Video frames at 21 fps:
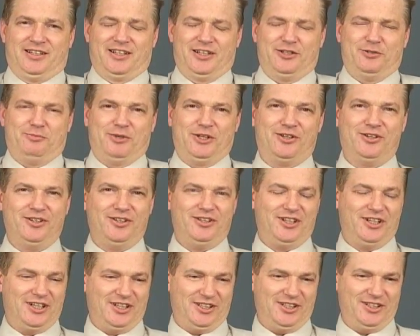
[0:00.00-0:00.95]
Does me
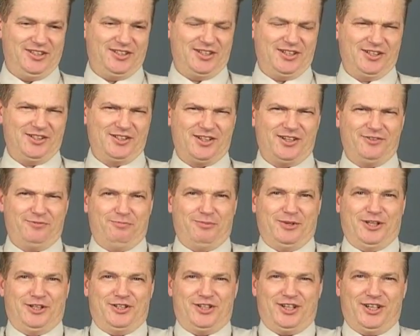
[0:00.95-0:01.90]
good to get these things off
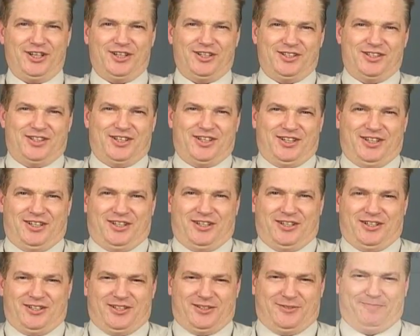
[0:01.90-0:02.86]
my chest.
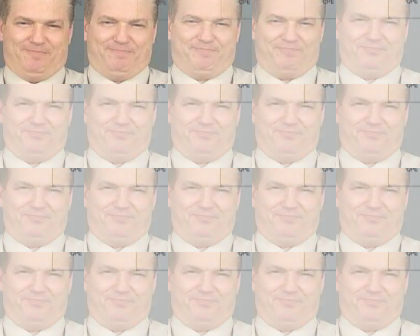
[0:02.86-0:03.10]
The